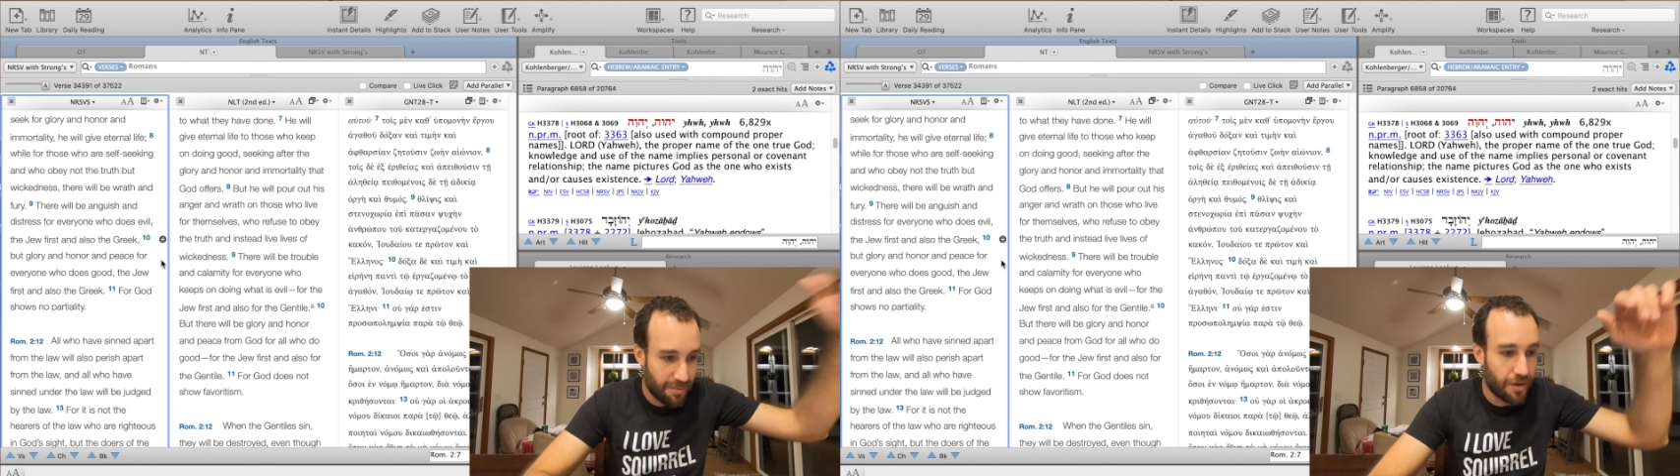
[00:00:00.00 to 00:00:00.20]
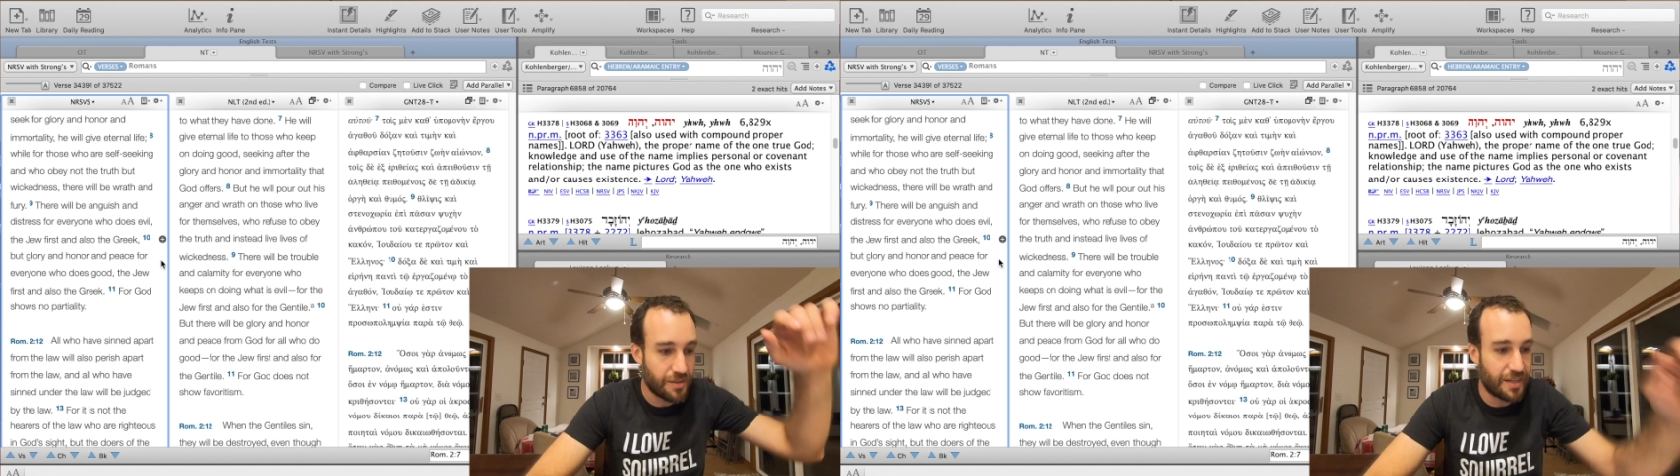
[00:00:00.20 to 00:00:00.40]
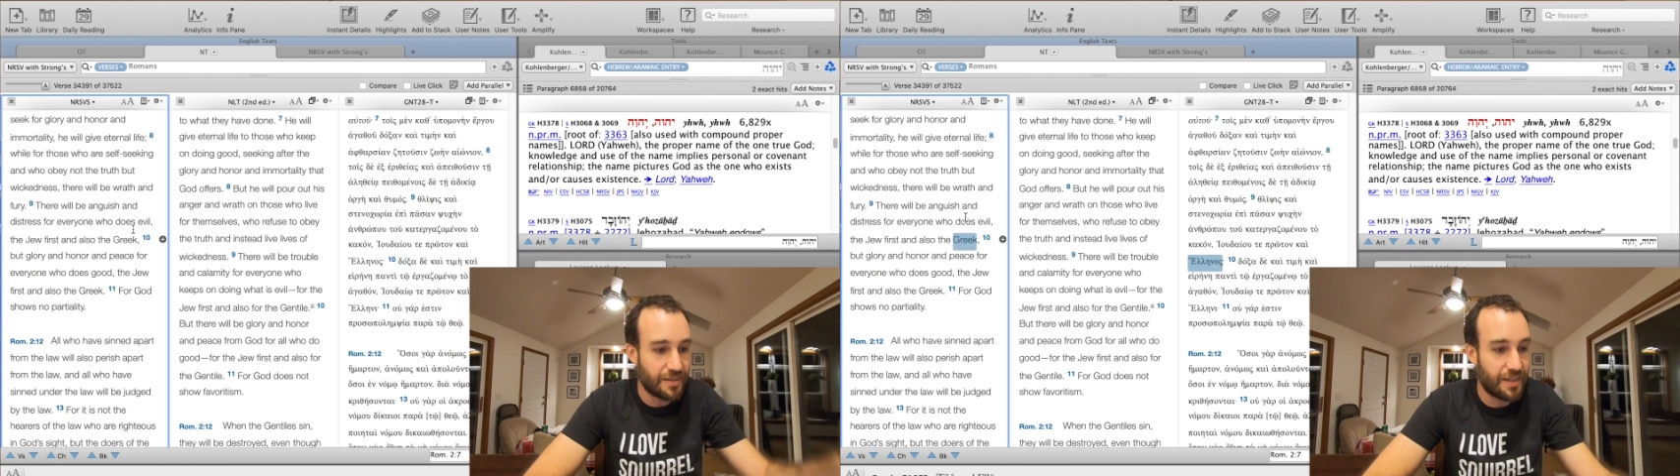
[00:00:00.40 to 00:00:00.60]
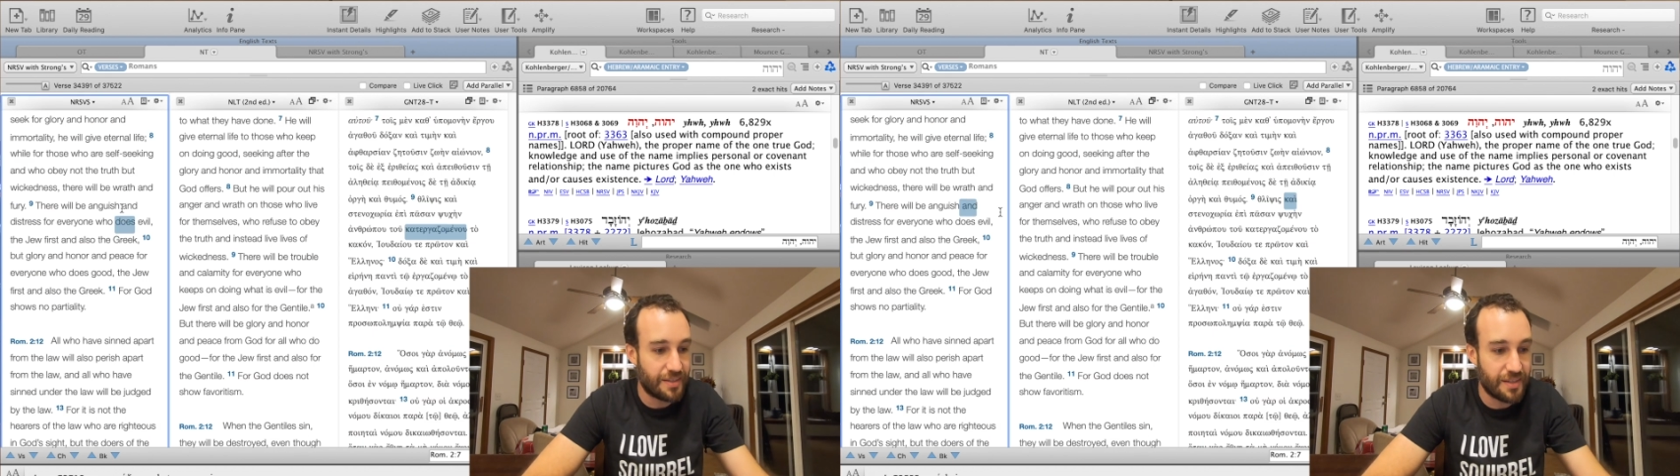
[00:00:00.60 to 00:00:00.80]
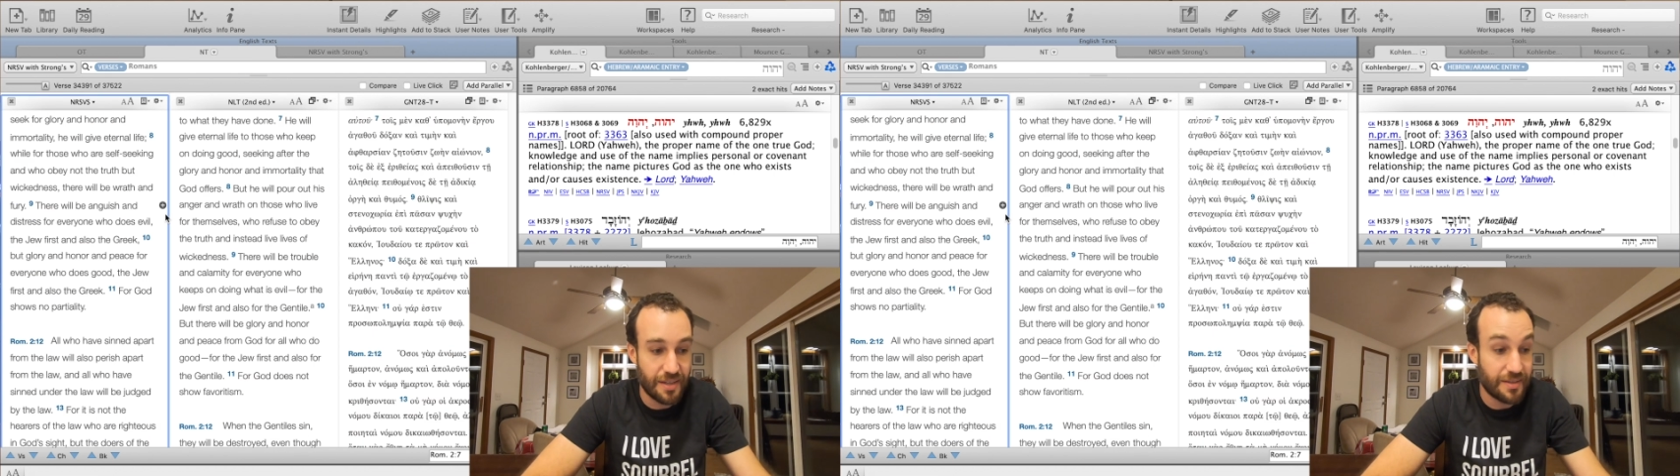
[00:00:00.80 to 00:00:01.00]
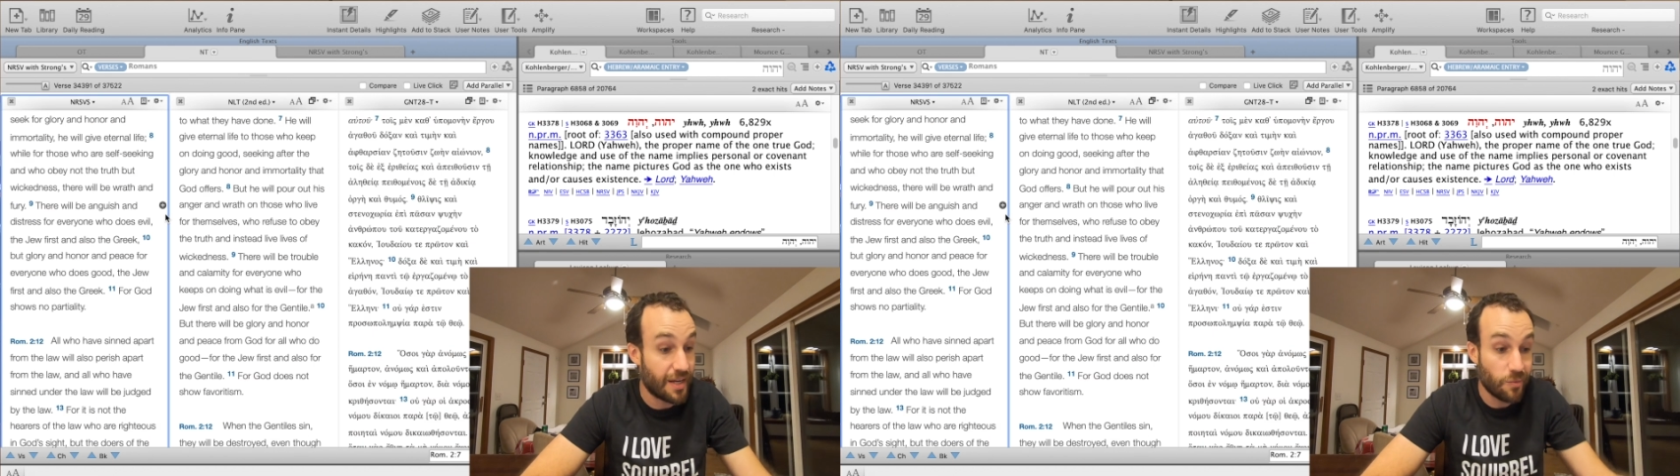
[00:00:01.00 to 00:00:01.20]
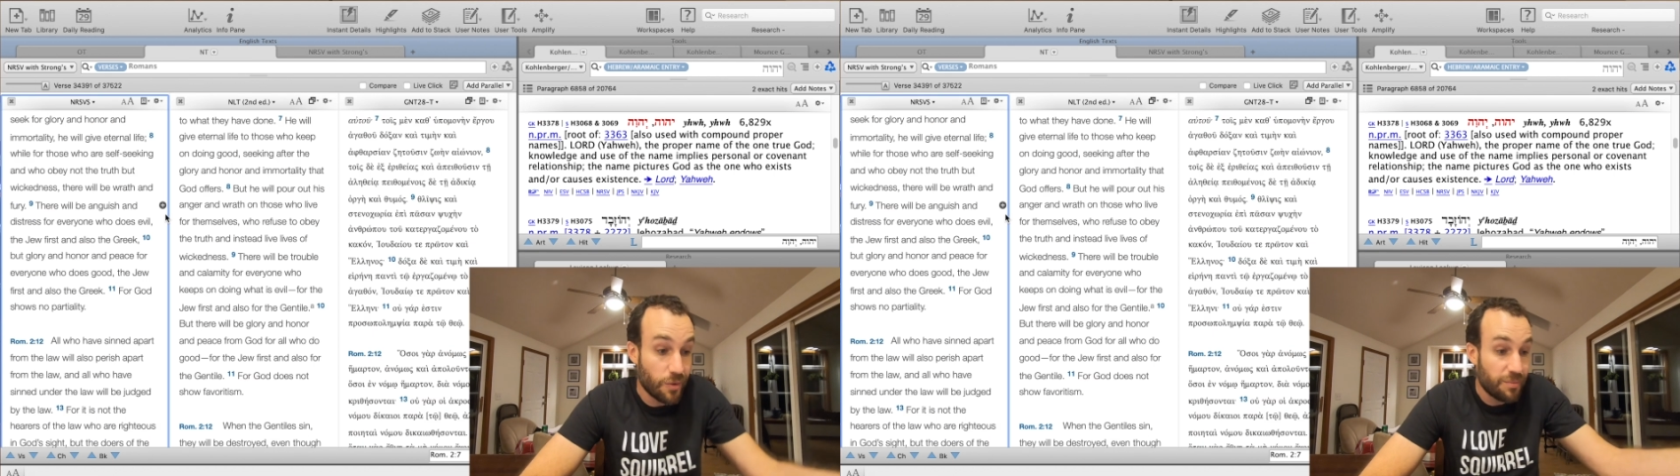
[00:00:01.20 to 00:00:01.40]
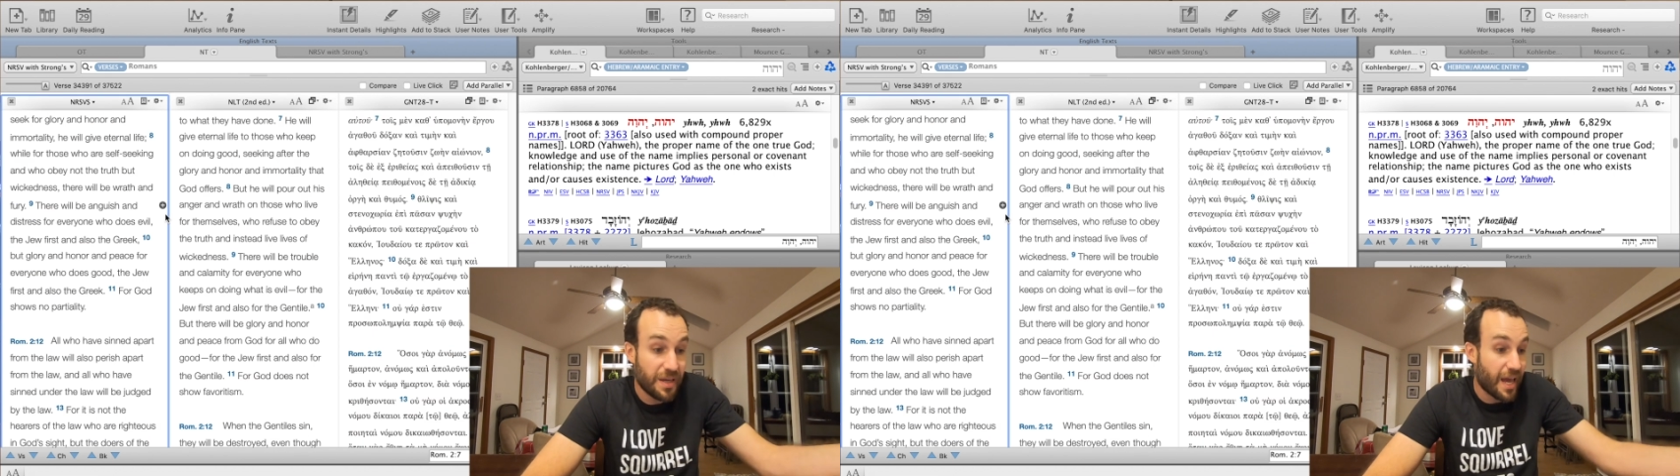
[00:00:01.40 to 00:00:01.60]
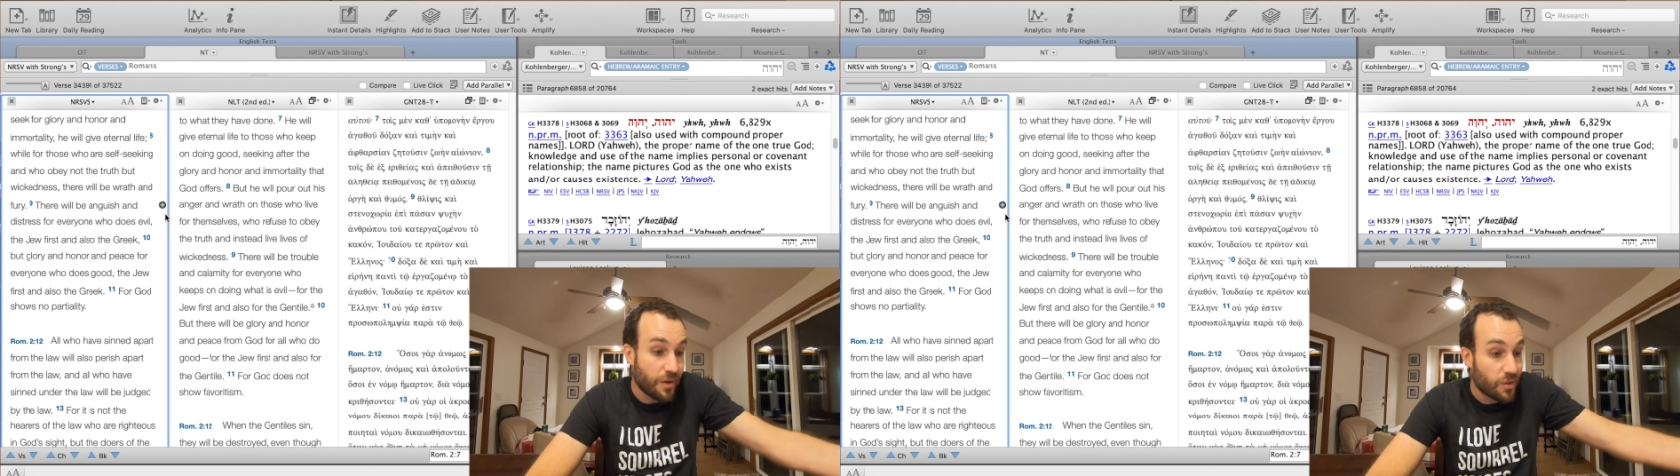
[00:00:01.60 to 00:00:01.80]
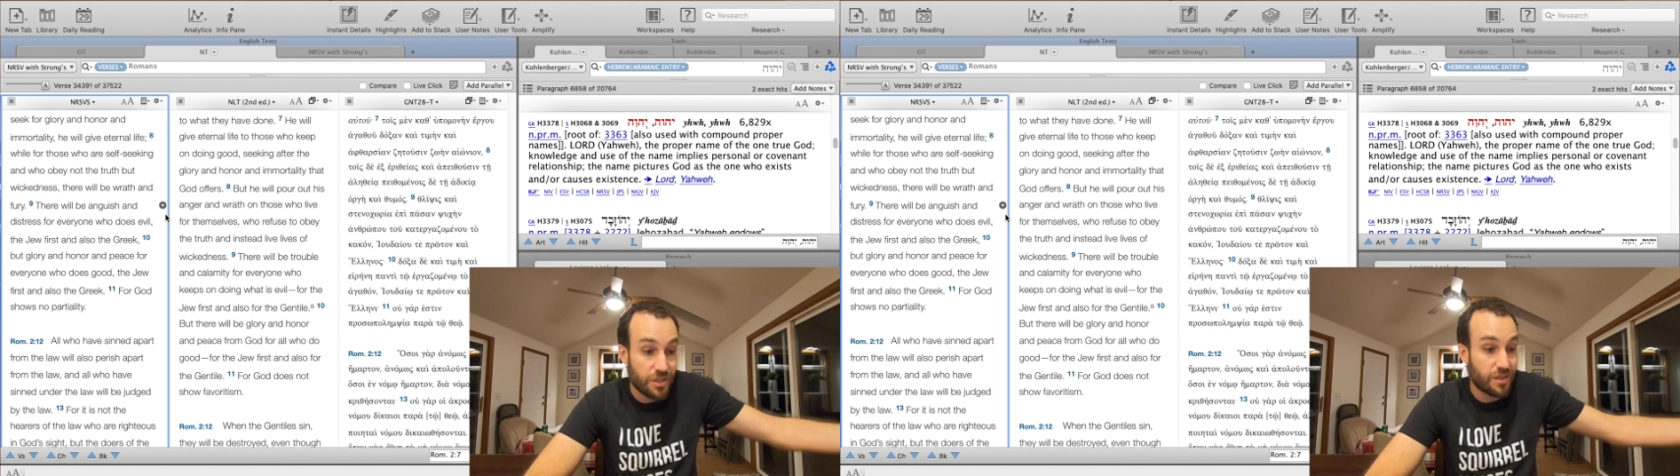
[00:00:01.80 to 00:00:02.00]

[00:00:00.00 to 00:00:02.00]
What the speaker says: Paul says this. He says, there will be anguish